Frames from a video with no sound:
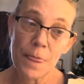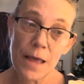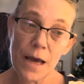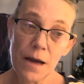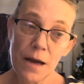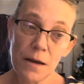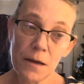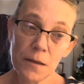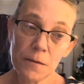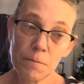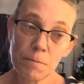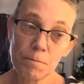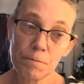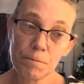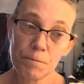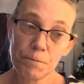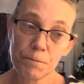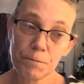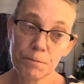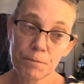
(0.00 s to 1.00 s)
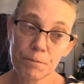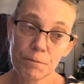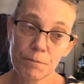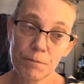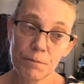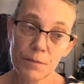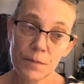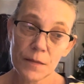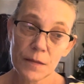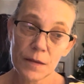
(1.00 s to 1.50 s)
Um,
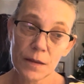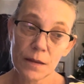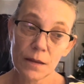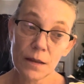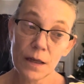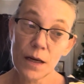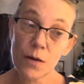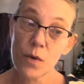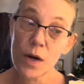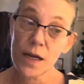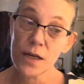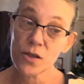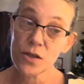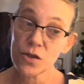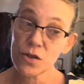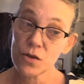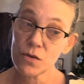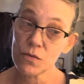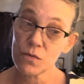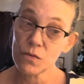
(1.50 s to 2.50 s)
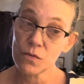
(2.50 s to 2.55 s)
I watched